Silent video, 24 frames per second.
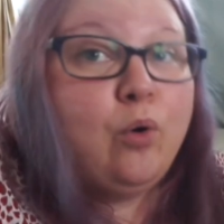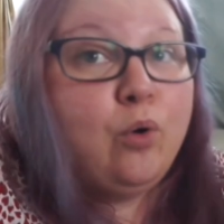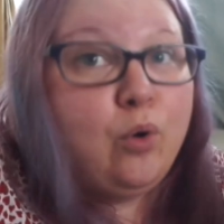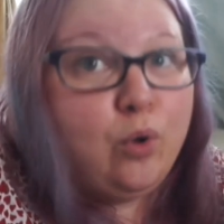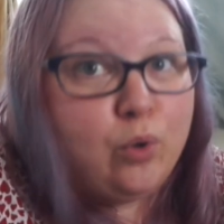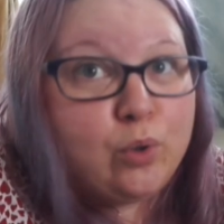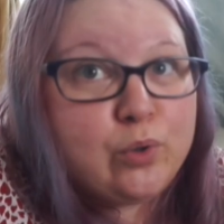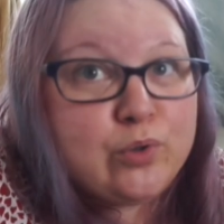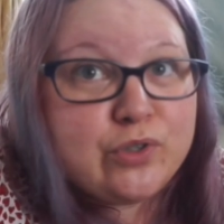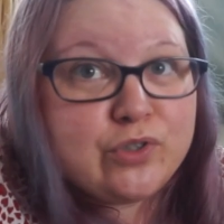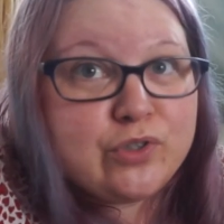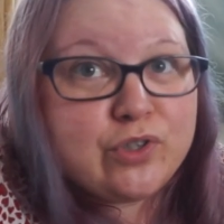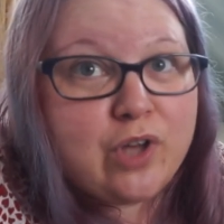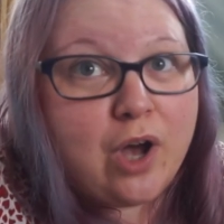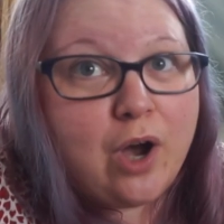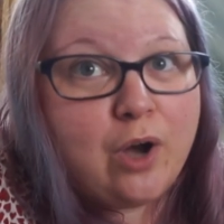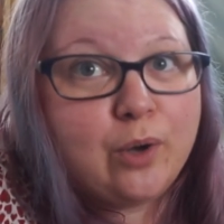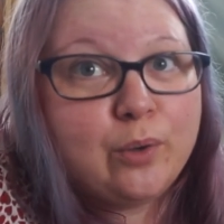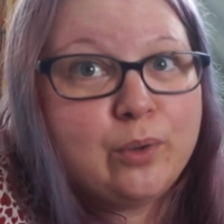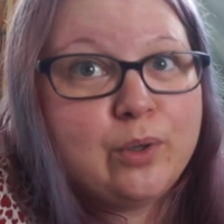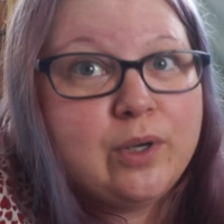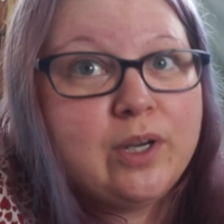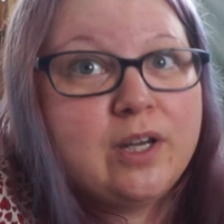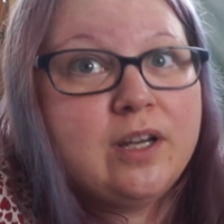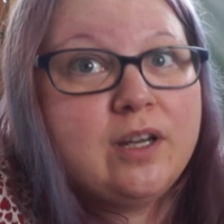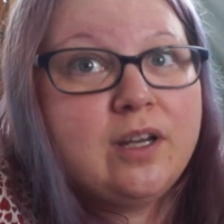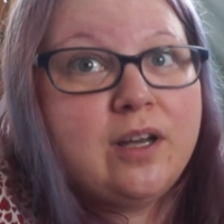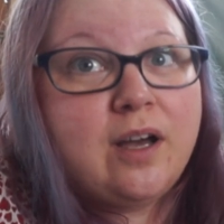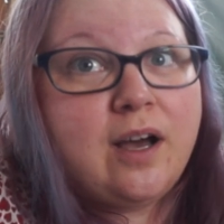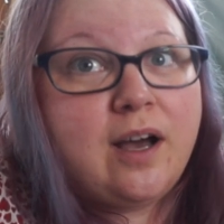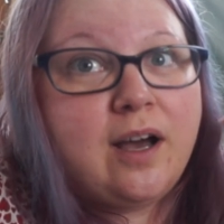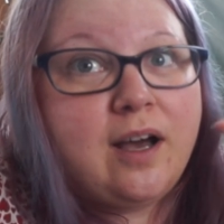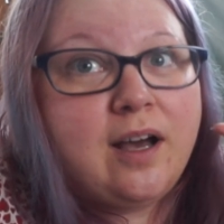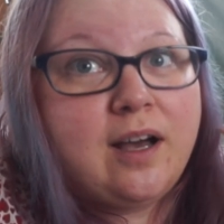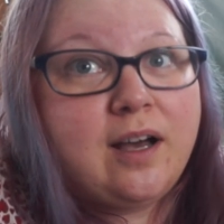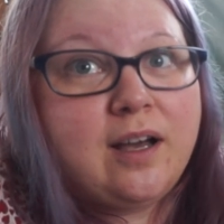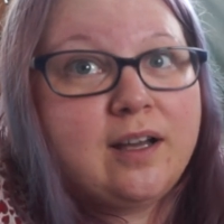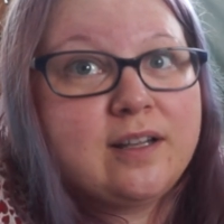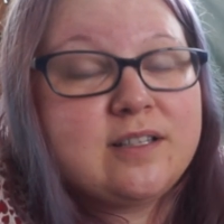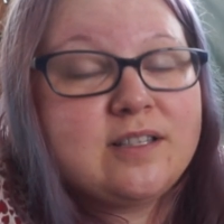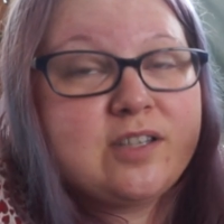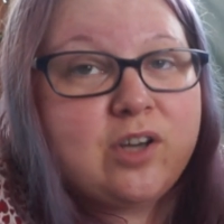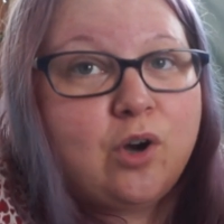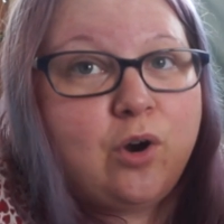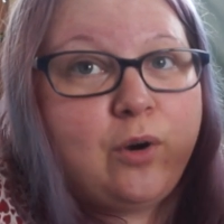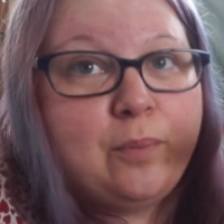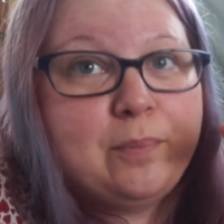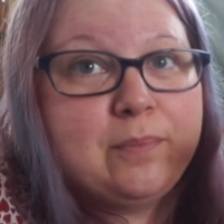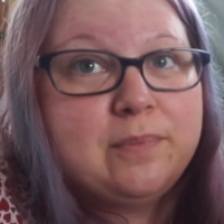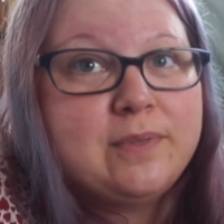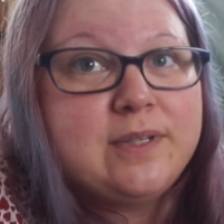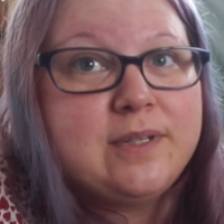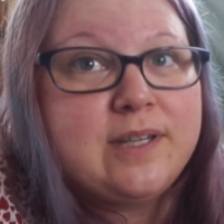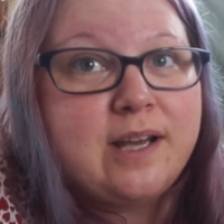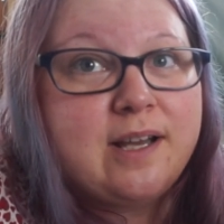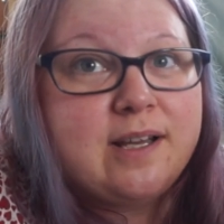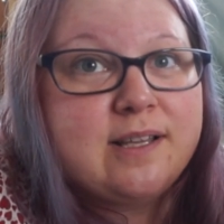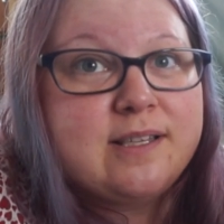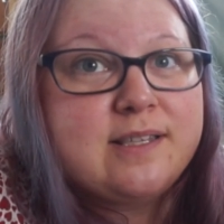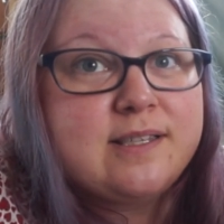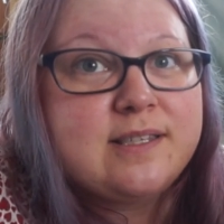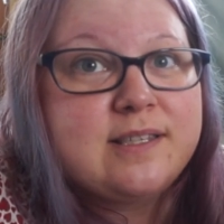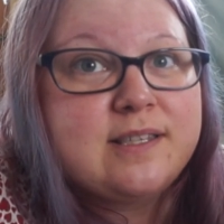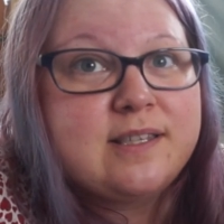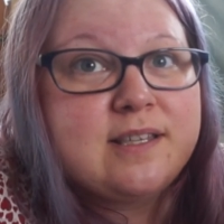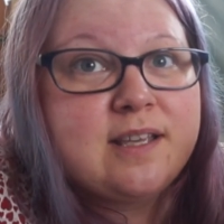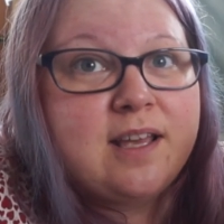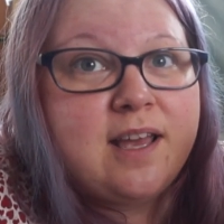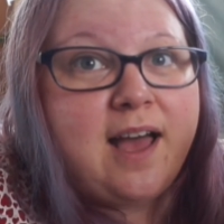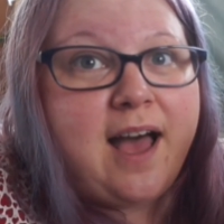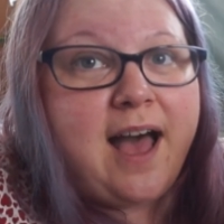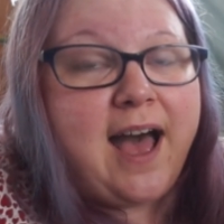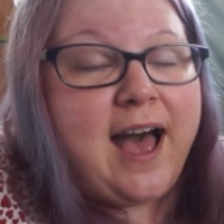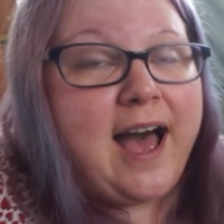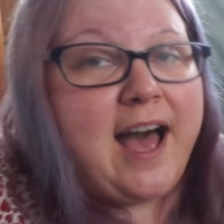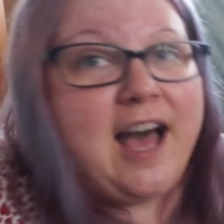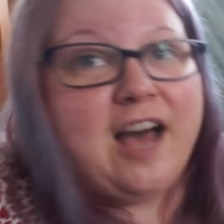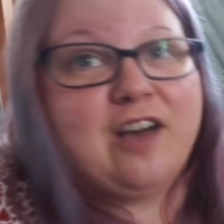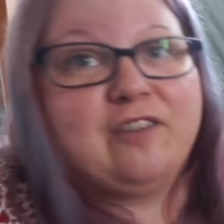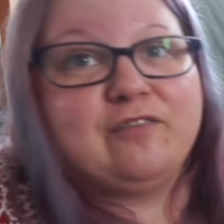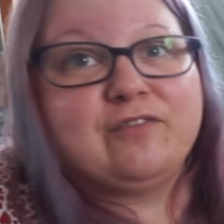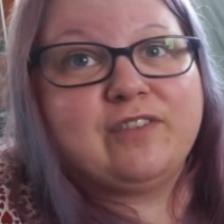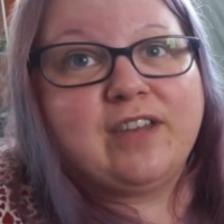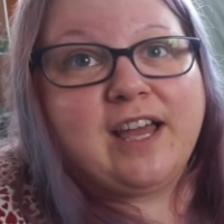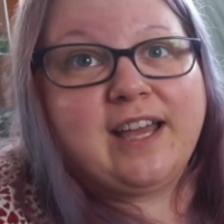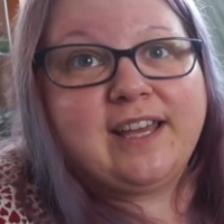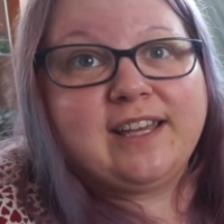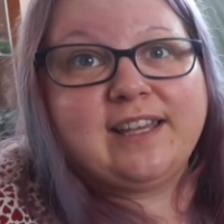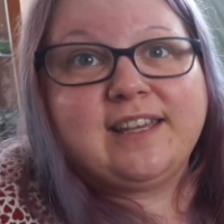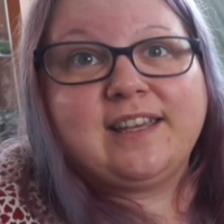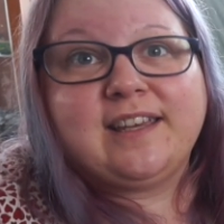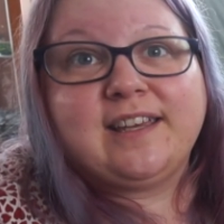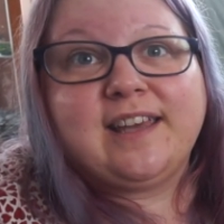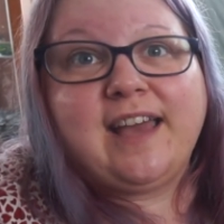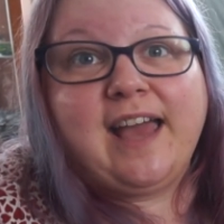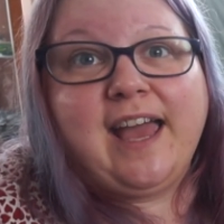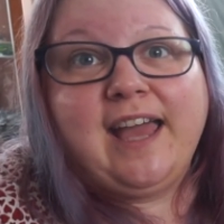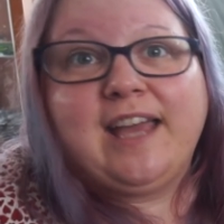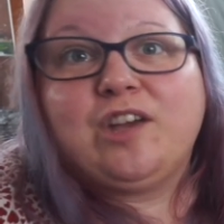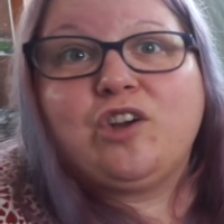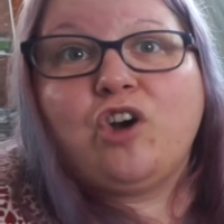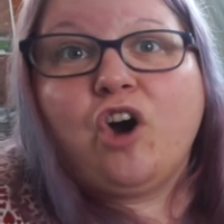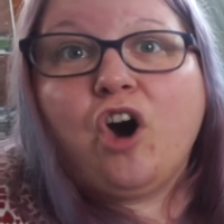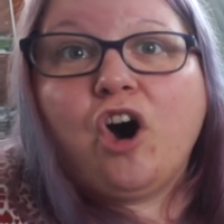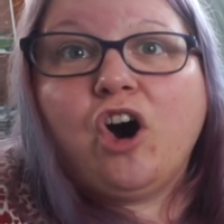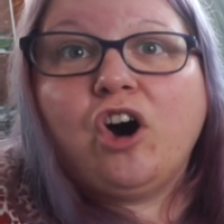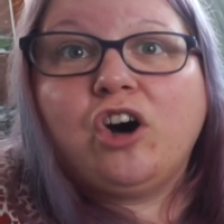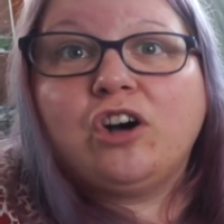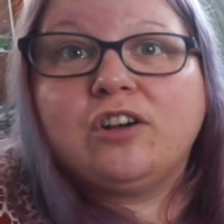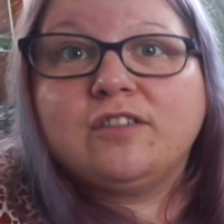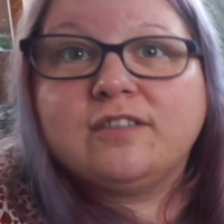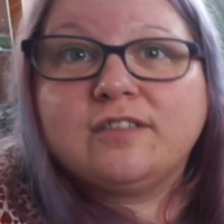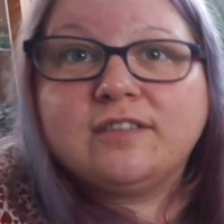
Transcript: Also, uh, Tom does have like a cot